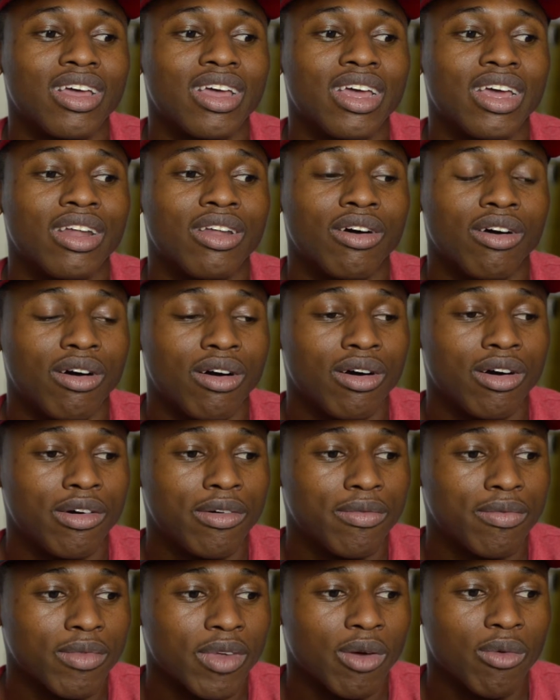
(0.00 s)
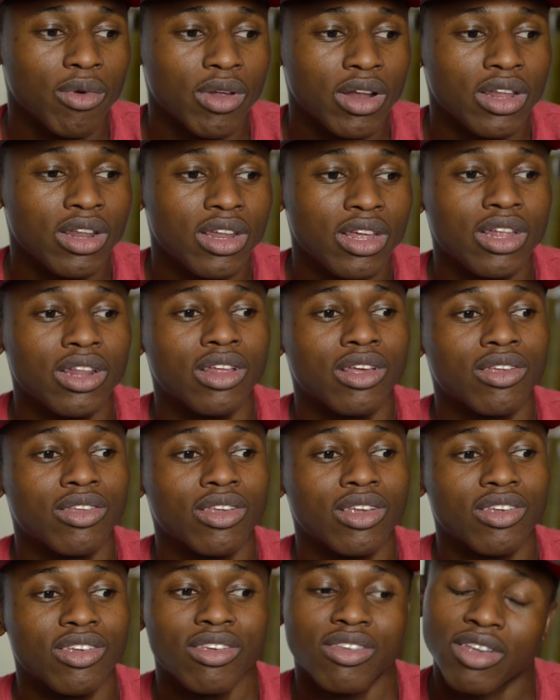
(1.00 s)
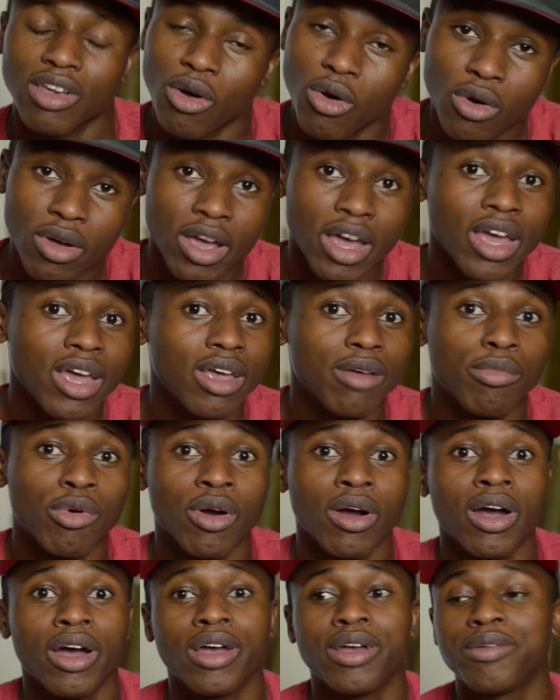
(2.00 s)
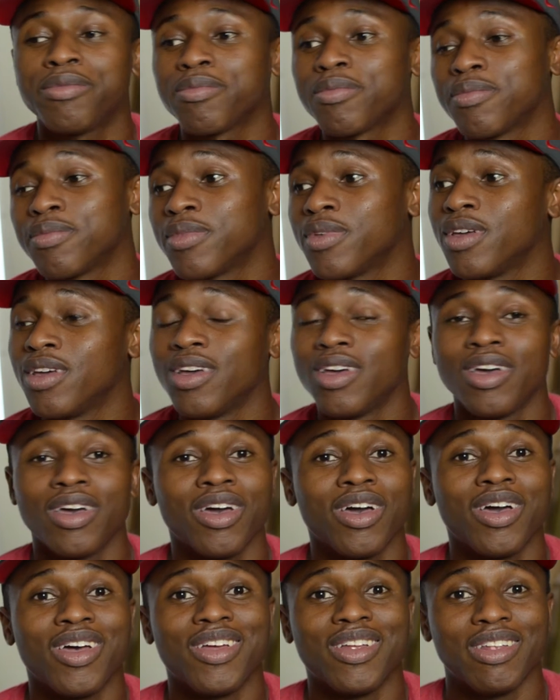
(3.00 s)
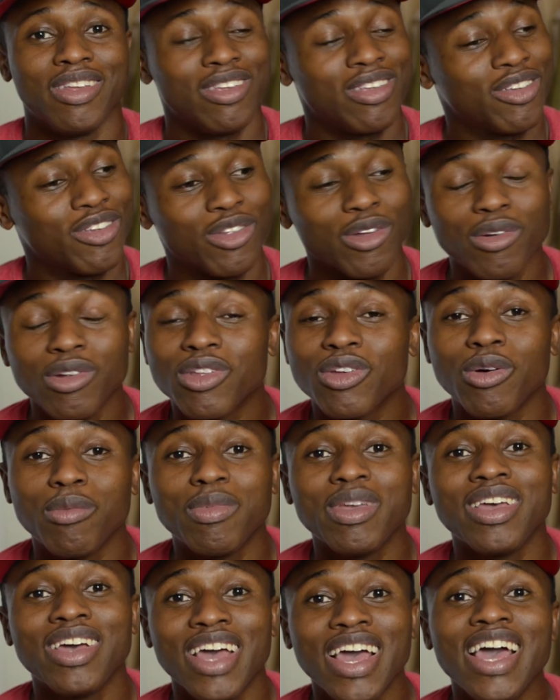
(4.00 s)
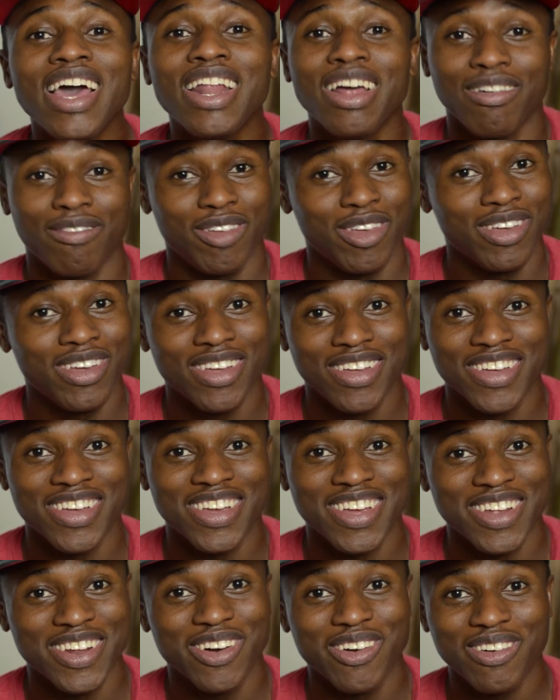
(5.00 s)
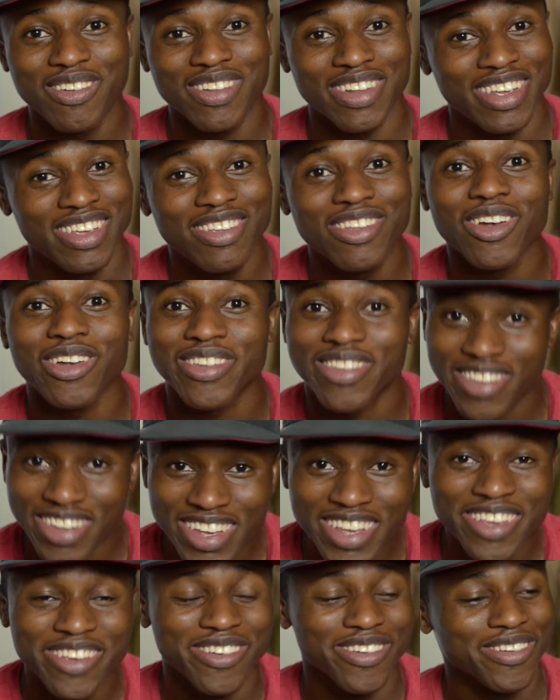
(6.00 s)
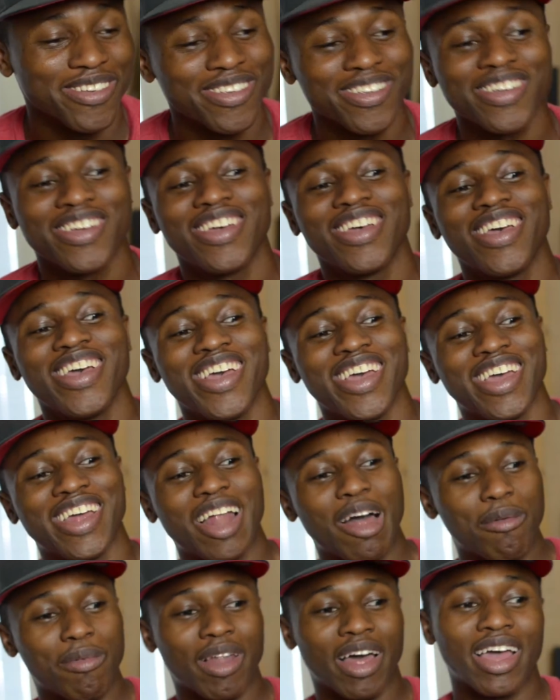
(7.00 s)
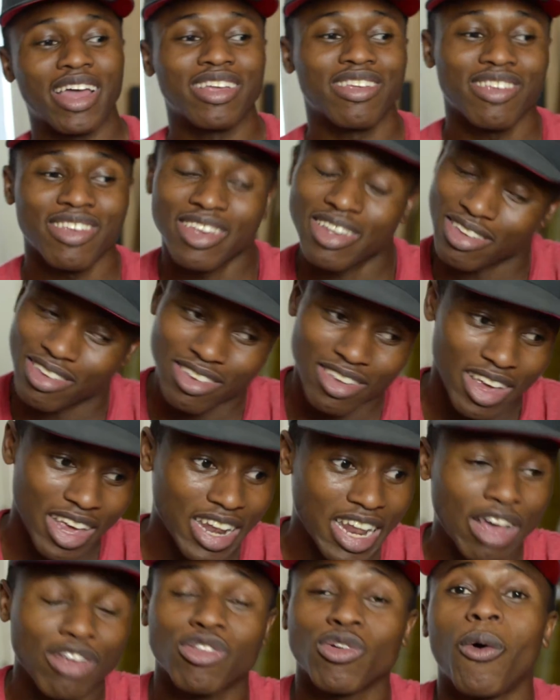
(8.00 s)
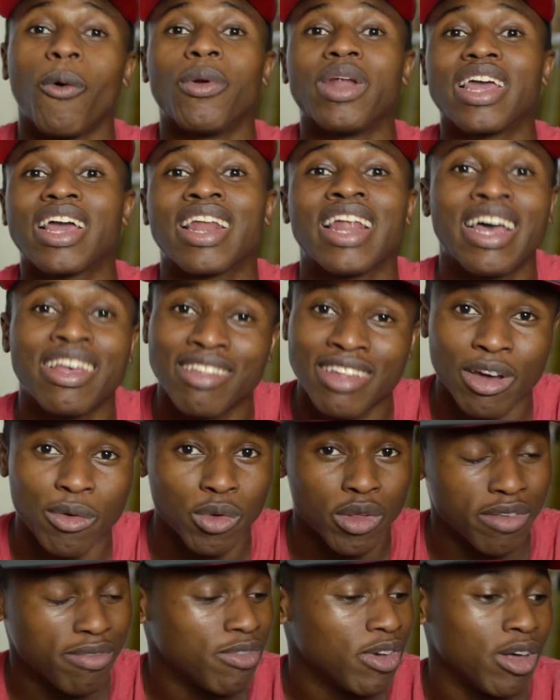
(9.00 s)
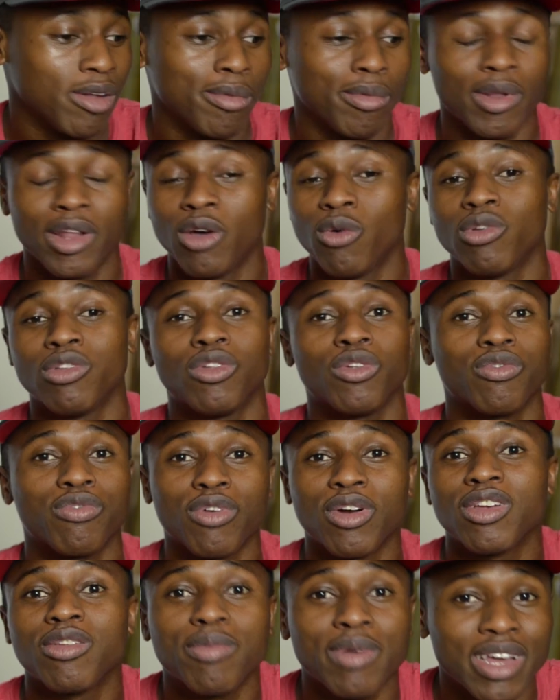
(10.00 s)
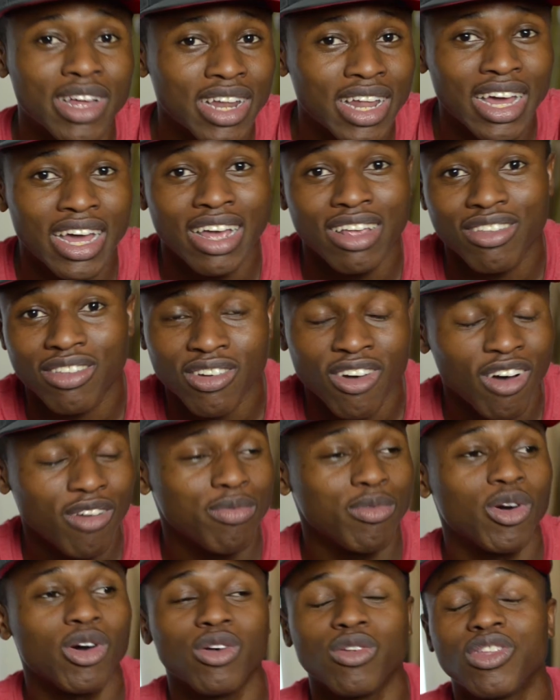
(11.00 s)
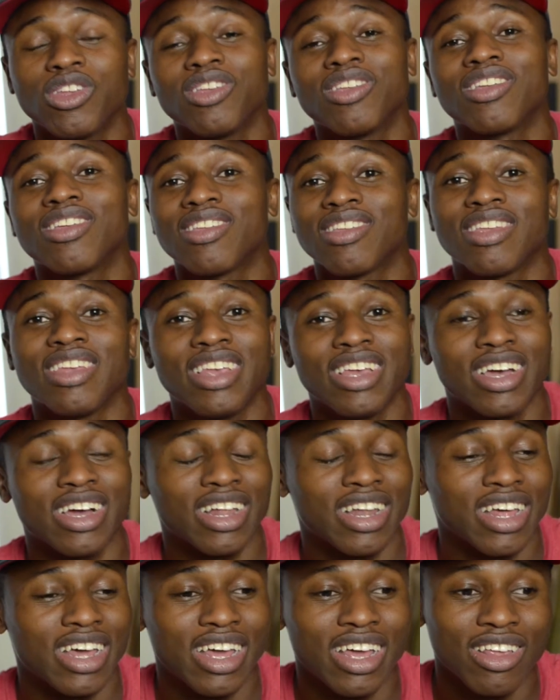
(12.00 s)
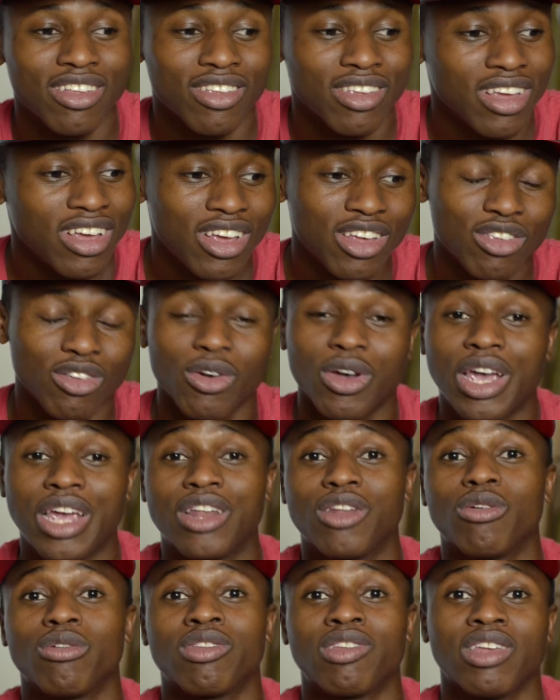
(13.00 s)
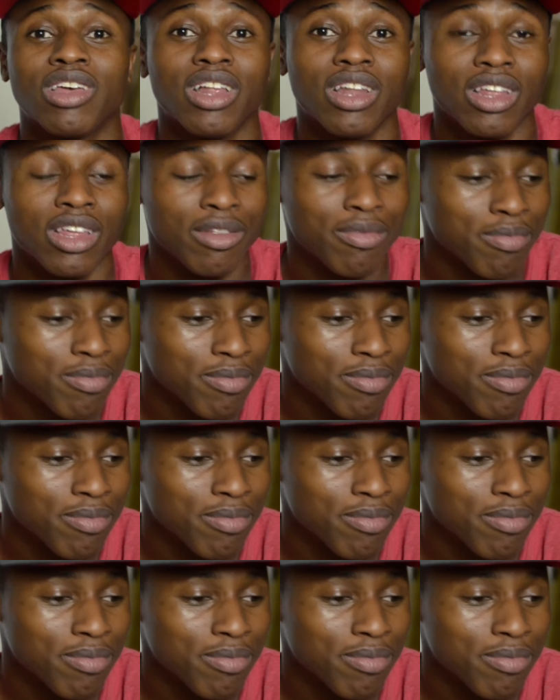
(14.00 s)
And I really need this. She said, okay, Brian, these students gonna be ahead of you. These are seniors. And I'm like, and that's the only class that was available. There was a freshman class, sophomore, this a senior class. So ain't no telling.